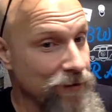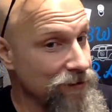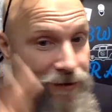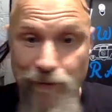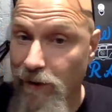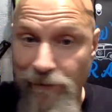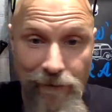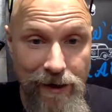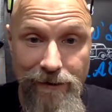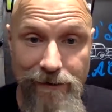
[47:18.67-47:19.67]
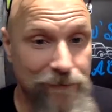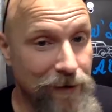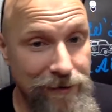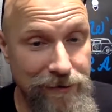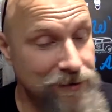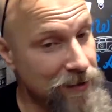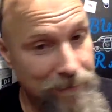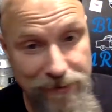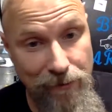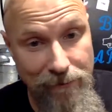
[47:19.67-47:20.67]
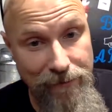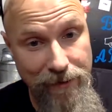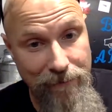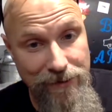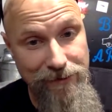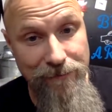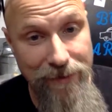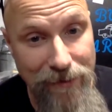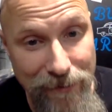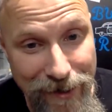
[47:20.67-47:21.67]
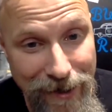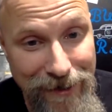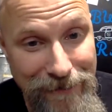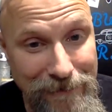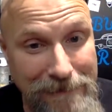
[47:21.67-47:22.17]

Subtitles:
It just went right to ship. So everything must have been okay.